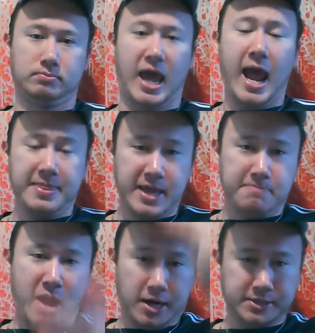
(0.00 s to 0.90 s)
And
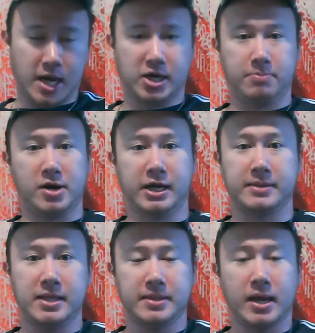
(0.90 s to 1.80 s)
then Mark Zuckerberg,
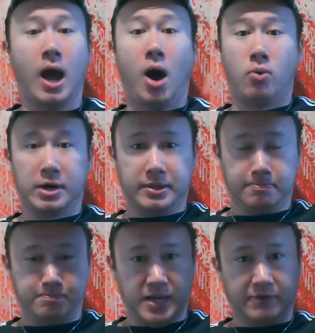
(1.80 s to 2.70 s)
and then one of
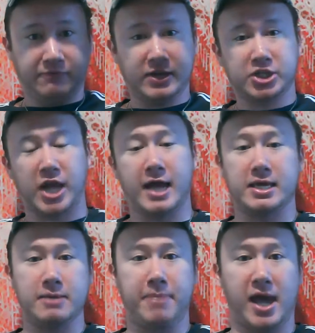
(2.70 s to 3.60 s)
the big fish
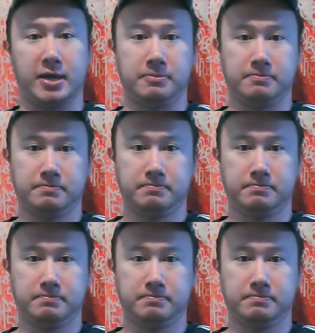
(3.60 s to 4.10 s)
at eBay.